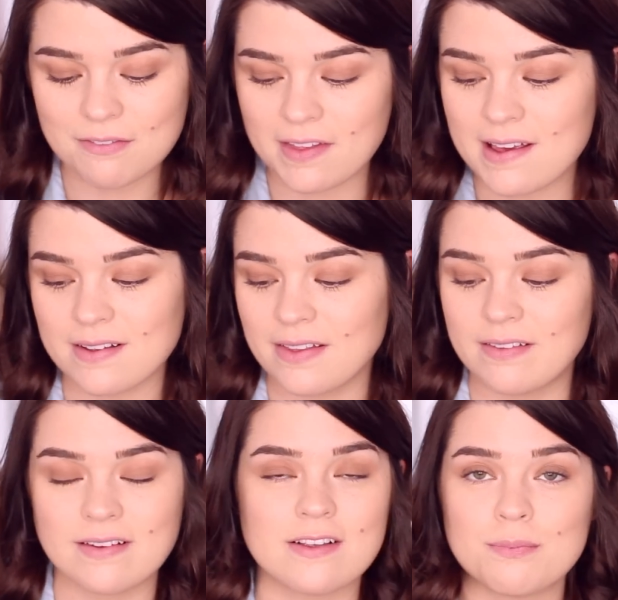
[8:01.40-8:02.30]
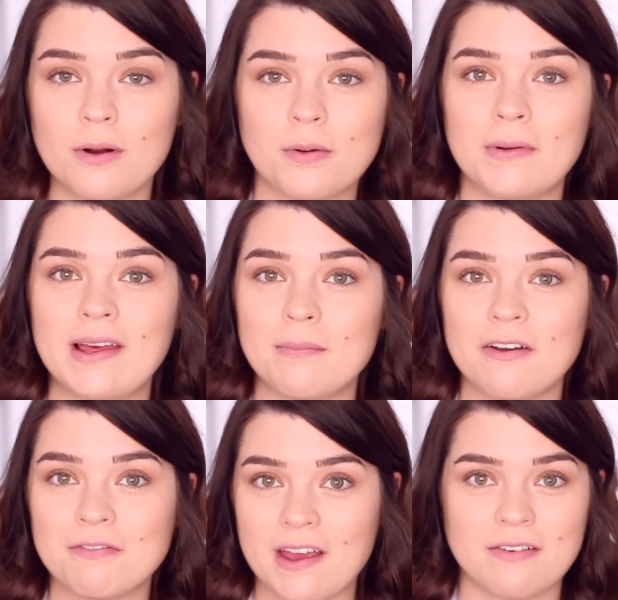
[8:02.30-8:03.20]
love this. I think this is probably
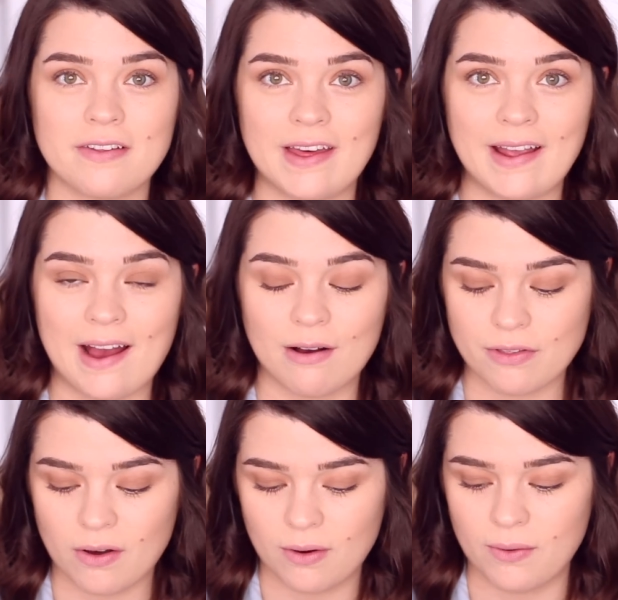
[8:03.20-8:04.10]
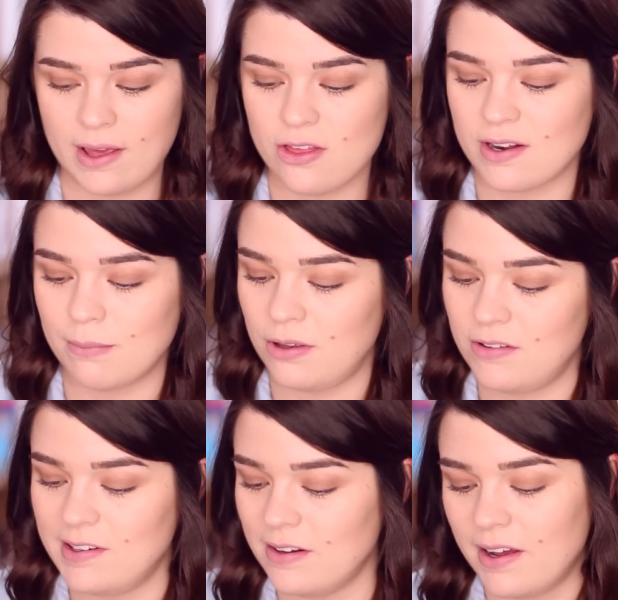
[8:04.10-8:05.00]
my favorite thing out of the whole H&M
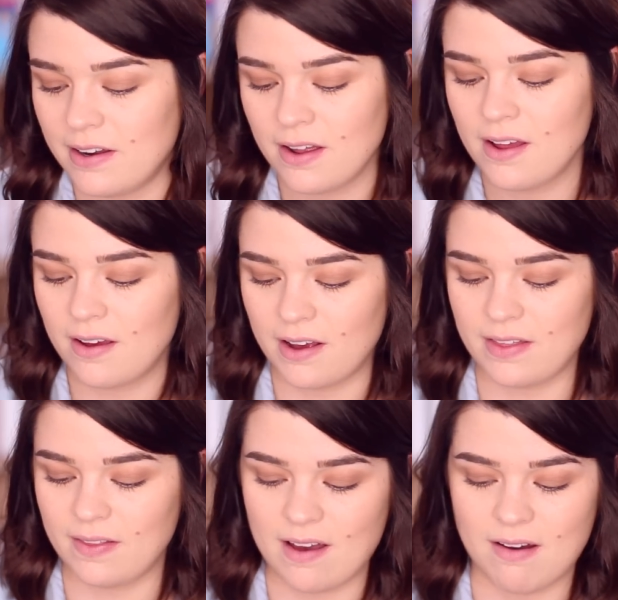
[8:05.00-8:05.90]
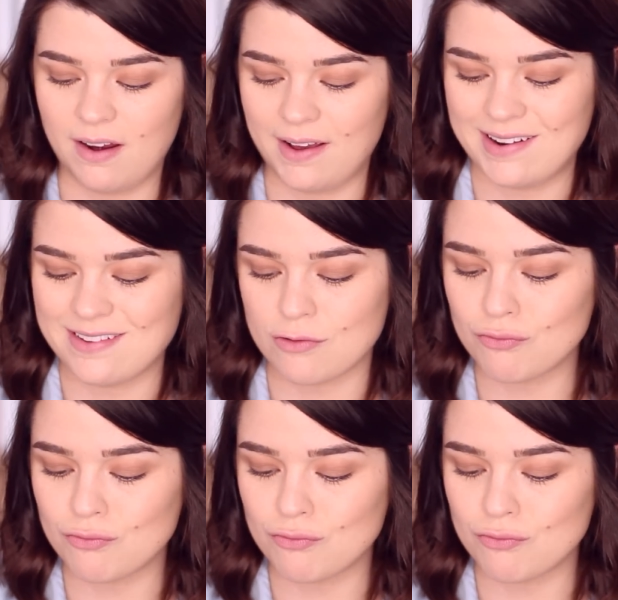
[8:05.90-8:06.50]
Beauty line. I think their eyeliners